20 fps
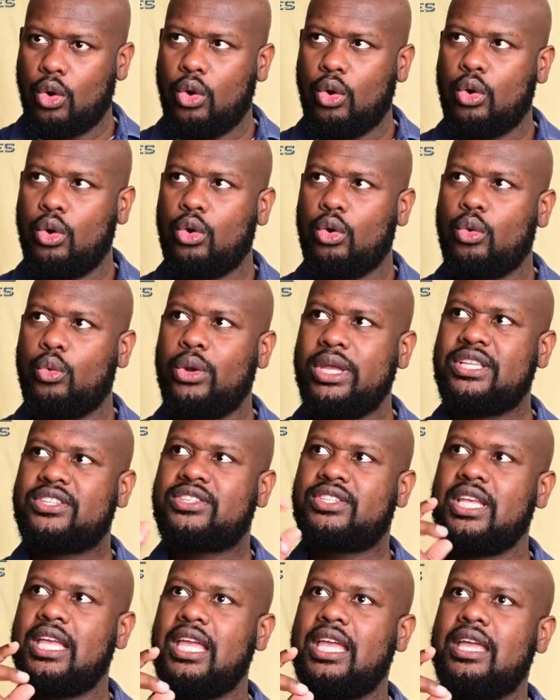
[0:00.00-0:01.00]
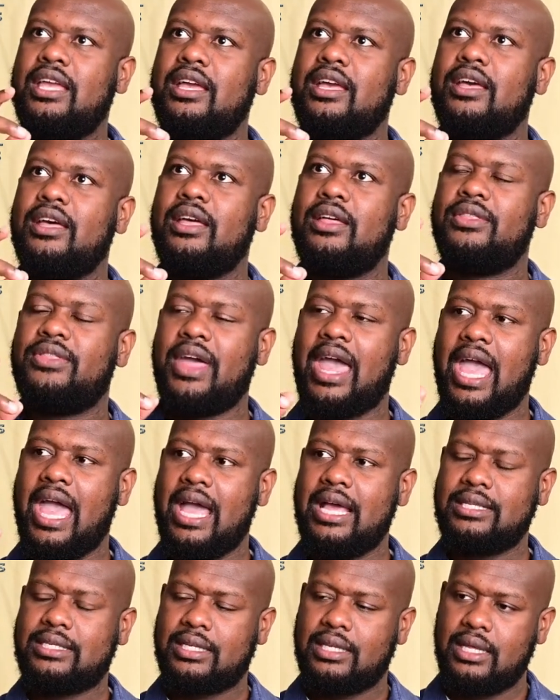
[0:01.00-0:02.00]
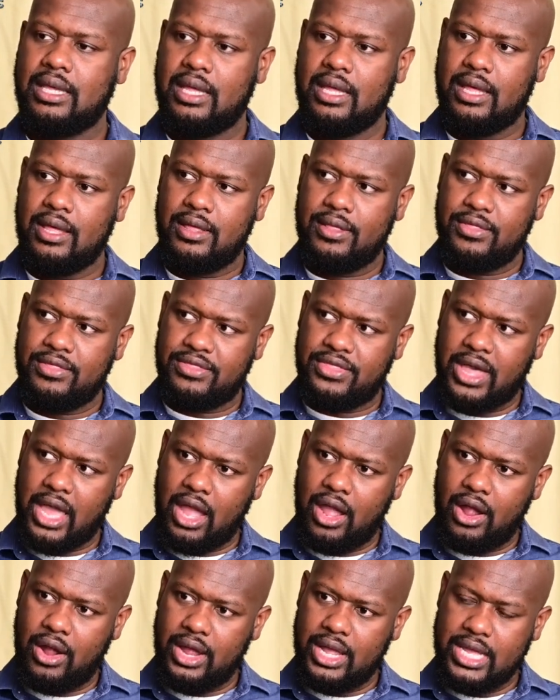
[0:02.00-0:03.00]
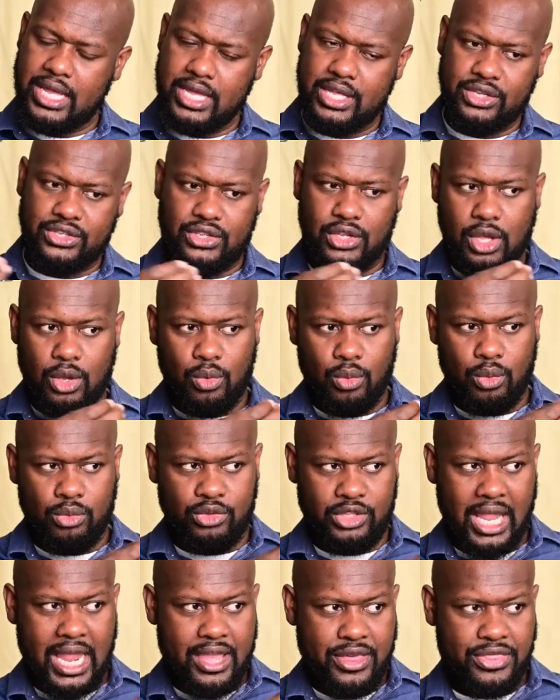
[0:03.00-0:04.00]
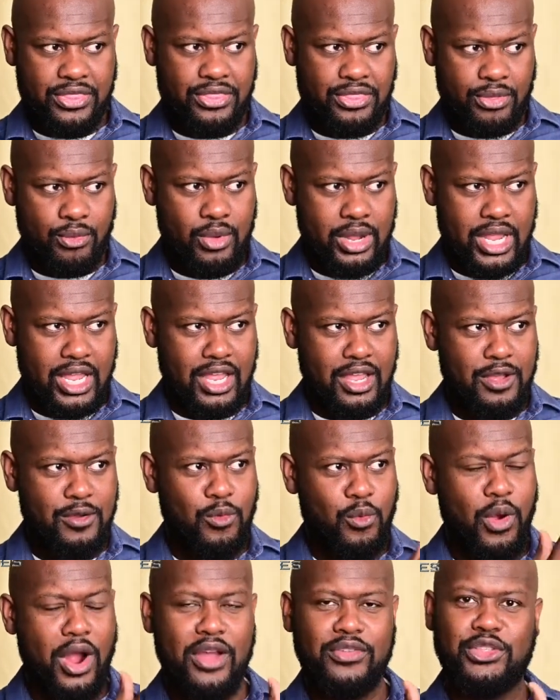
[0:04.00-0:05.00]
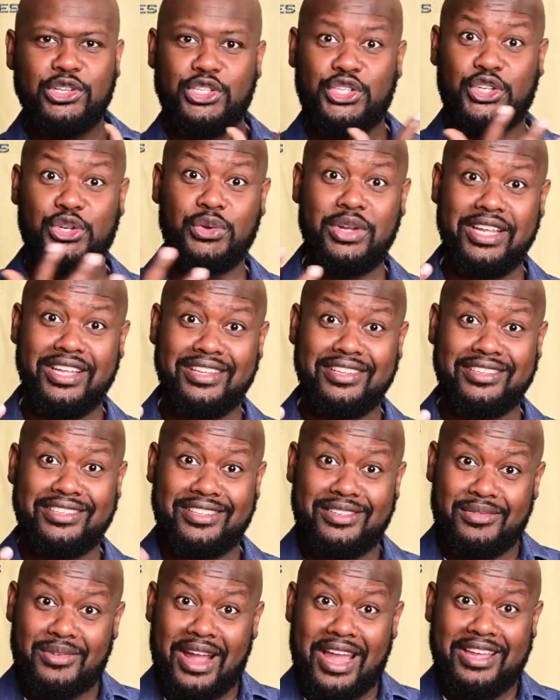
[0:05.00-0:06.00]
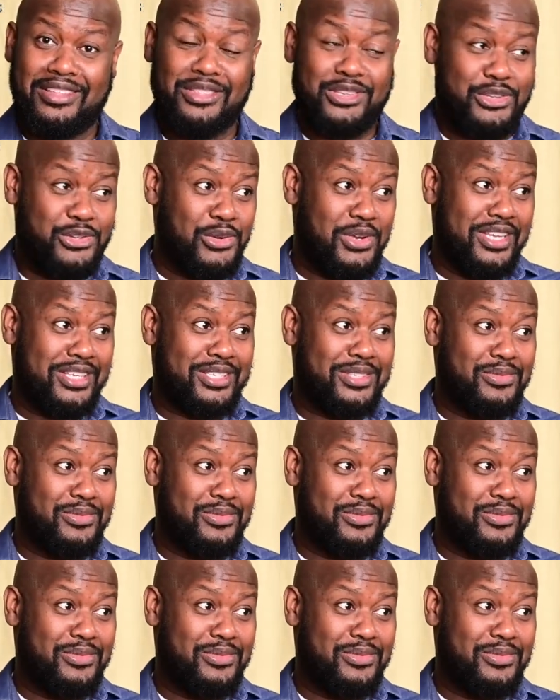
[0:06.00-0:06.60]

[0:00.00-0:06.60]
we see that there is day three where the trees, right? The trees,